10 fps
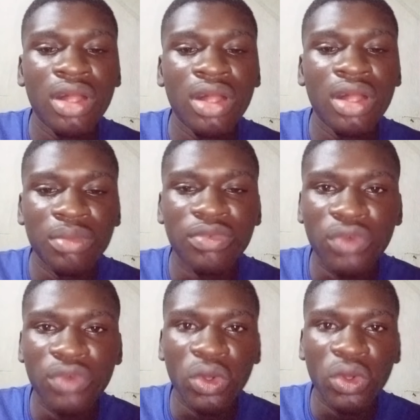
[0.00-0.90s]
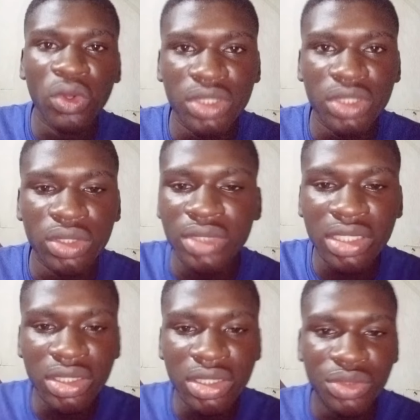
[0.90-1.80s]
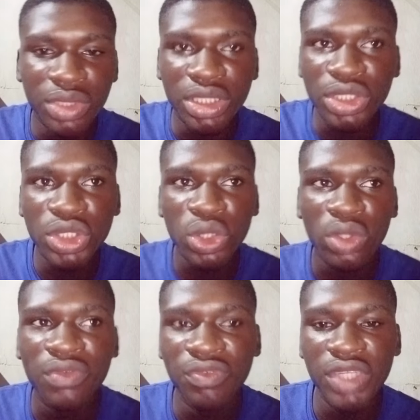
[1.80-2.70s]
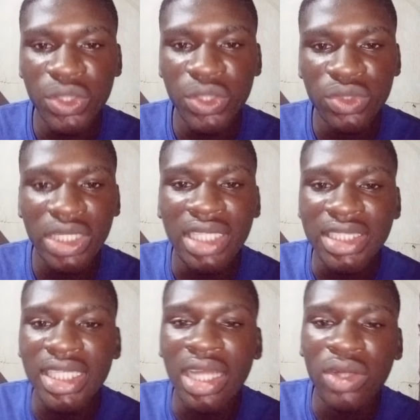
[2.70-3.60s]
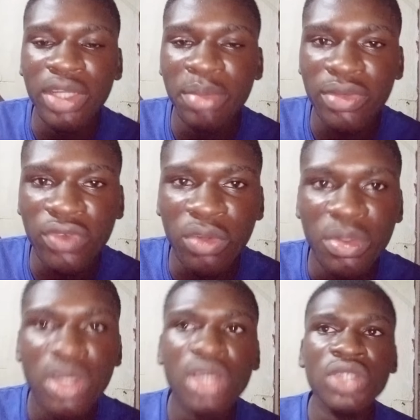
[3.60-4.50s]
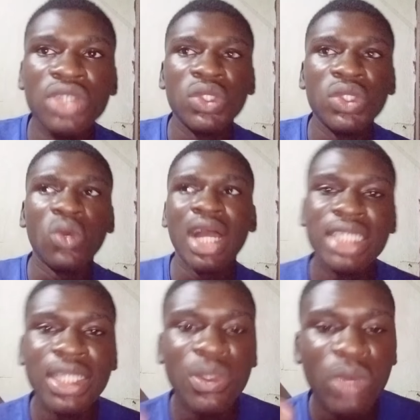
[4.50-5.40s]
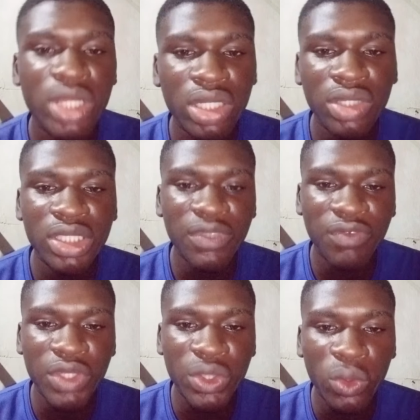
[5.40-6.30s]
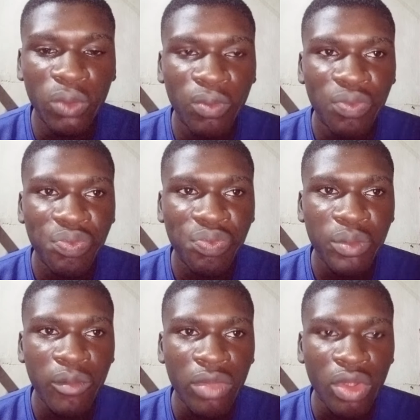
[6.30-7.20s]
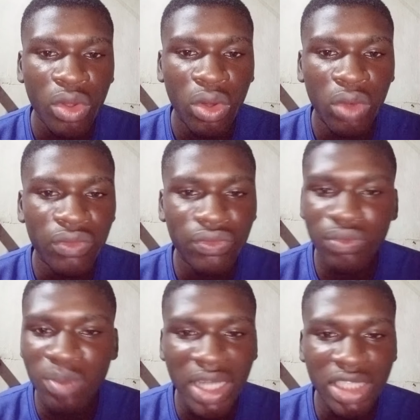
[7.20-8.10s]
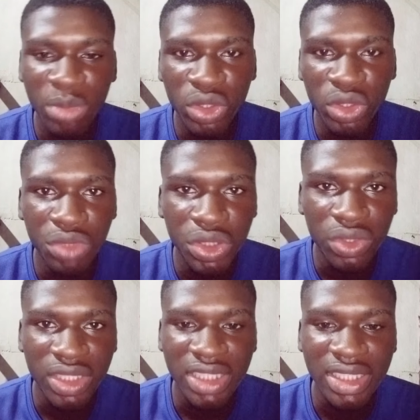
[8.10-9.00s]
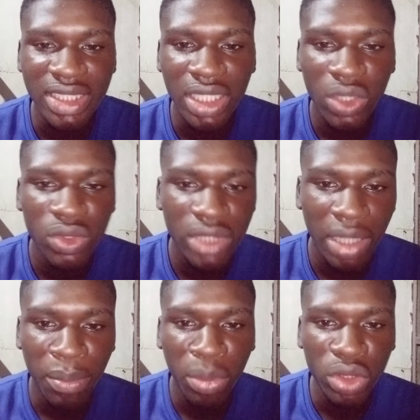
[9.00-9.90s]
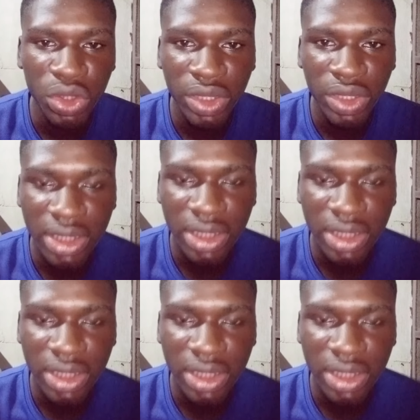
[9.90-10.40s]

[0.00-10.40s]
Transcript: focused on creating short videos and seeing how they perform. So ideally, when they create a video of maximum duration 60 seconds and portrait